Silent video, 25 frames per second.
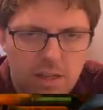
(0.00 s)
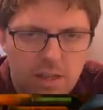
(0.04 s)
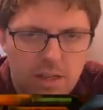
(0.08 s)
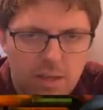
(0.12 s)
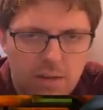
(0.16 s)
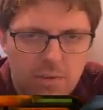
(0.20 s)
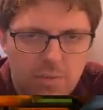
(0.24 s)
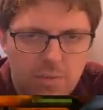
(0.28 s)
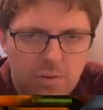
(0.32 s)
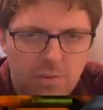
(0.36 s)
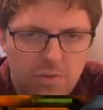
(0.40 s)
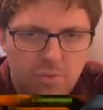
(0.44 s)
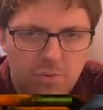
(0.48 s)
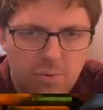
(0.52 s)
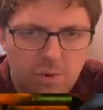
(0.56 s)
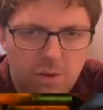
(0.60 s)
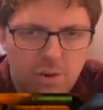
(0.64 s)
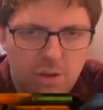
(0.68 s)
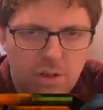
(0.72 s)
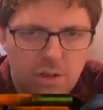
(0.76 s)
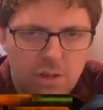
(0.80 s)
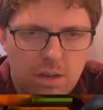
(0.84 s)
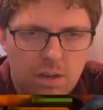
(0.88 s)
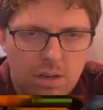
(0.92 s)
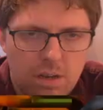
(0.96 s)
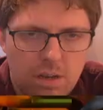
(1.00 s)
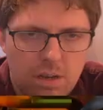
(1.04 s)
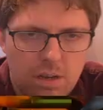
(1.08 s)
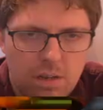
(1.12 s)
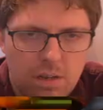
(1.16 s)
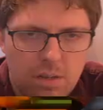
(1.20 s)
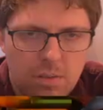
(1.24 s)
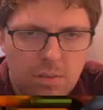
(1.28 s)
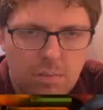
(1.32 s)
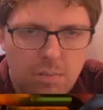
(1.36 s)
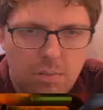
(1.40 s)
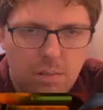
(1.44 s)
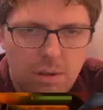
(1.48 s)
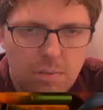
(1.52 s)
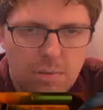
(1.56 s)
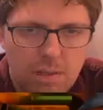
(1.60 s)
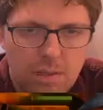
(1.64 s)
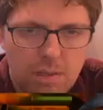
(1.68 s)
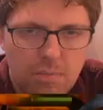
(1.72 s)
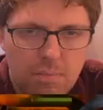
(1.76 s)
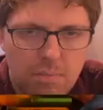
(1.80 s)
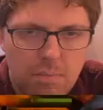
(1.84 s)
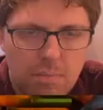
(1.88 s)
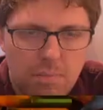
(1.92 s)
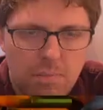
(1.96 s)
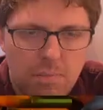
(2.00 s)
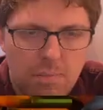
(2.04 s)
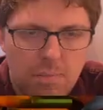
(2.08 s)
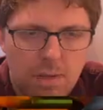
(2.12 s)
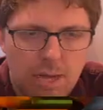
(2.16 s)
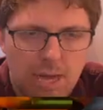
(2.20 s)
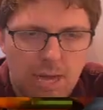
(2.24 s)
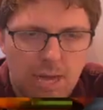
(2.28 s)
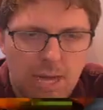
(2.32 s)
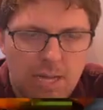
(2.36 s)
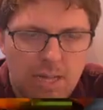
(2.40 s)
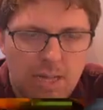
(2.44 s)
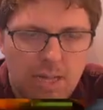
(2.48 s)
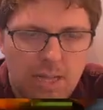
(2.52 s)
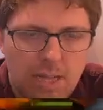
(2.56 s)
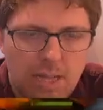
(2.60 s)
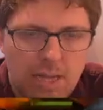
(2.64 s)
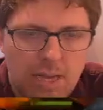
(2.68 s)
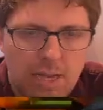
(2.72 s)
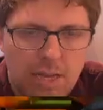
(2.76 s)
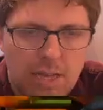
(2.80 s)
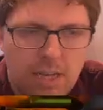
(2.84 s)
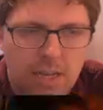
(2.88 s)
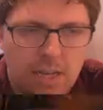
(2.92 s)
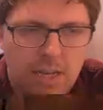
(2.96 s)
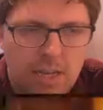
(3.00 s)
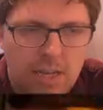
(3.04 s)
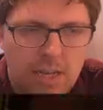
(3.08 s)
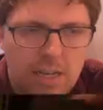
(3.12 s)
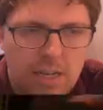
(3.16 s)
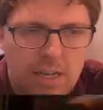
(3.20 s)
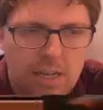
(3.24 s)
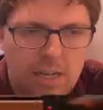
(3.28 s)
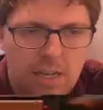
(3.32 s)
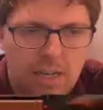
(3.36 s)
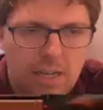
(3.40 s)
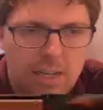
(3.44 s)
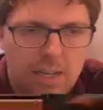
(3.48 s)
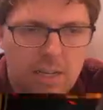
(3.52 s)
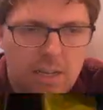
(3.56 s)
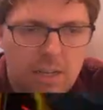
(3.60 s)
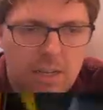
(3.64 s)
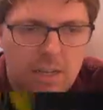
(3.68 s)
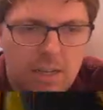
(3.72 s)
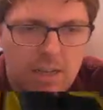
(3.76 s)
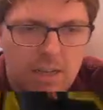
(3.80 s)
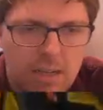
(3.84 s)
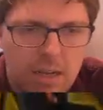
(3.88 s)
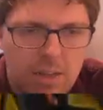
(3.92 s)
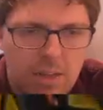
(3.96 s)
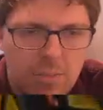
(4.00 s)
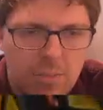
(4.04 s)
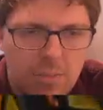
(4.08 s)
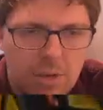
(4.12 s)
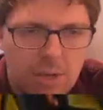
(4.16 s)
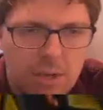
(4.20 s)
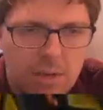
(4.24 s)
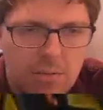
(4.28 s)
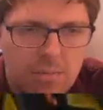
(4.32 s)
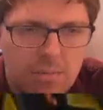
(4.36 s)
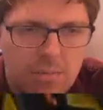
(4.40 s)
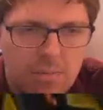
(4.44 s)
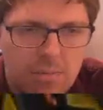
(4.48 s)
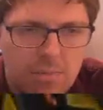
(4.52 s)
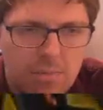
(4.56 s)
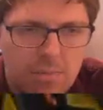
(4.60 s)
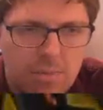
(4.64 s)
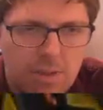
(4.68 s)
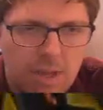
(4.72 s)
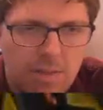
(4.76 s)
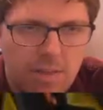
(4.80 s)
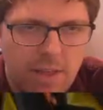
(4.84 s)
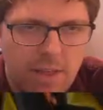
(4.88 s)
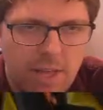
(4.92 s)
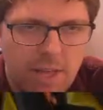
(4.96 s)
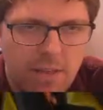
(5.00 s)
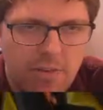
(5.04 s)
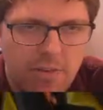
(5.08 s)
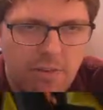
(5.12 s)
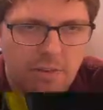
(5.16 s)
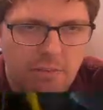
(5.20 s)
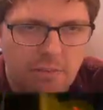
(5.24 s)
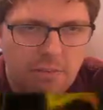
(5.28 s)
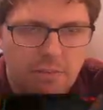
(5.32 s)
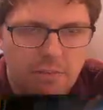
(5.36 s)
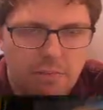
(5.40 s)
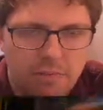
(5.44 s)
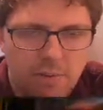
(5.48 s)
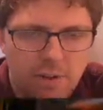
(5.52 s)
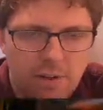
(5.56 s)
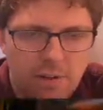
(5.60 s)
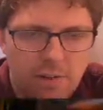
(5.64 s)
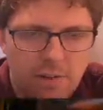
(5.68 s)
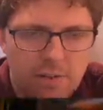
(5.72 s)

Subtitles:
which one? Probably the back line. And then we can play that just for fun.